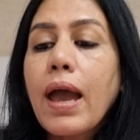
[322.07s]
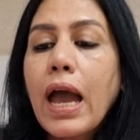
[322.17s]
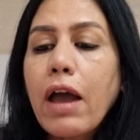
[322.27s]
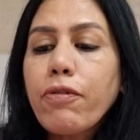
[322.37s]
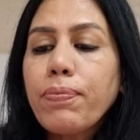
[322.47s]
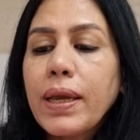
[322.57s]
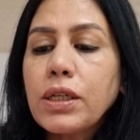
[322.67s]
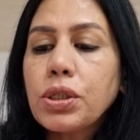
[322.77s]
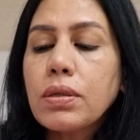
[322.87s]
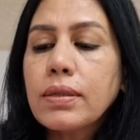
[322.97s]
Have
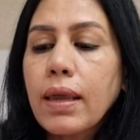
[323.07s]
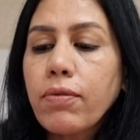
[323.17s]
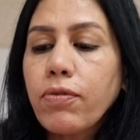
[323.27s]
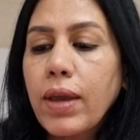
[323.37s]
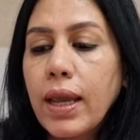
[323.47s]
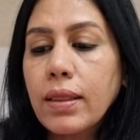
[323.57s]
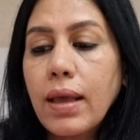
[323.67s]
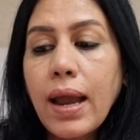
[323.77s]
patience and faith